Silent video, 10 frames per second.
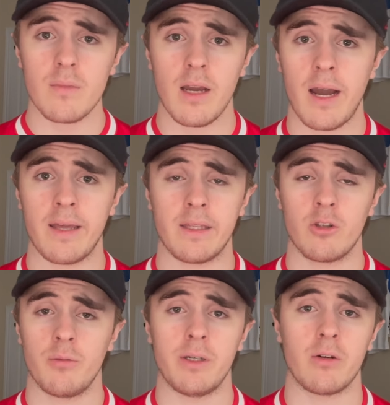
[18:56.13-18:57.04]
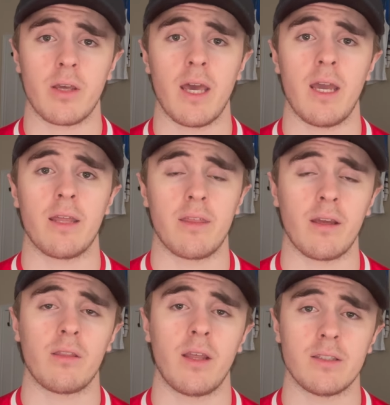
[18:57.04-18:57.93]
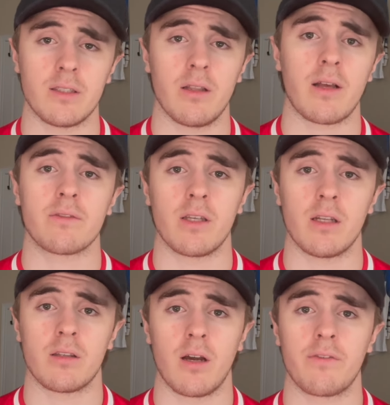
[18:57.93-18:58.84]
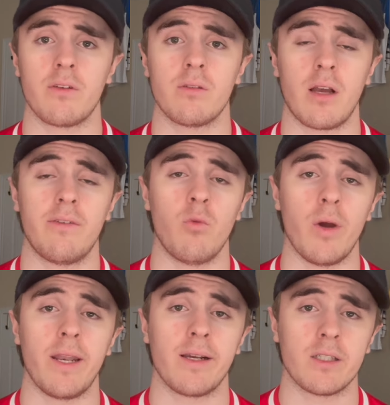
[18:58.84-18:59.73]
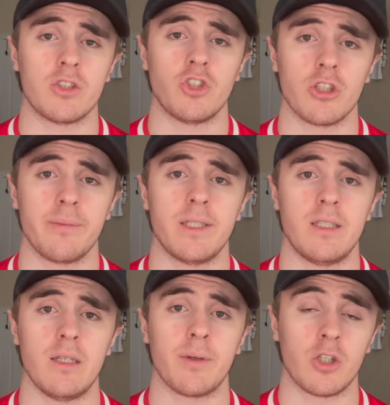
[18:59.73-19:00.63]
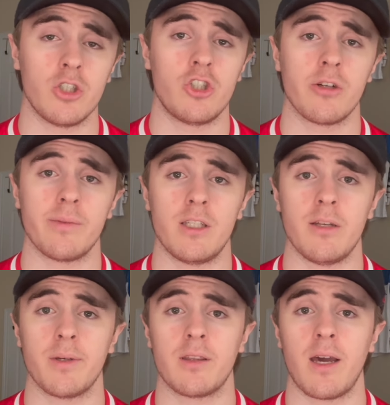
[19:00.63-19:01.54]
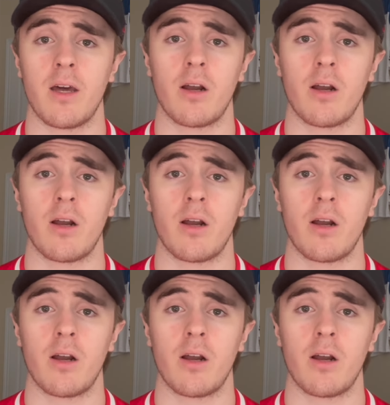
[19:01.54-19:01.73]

I think they'll be okay. I think they still have to get a tough win against a German team, a good German team at that.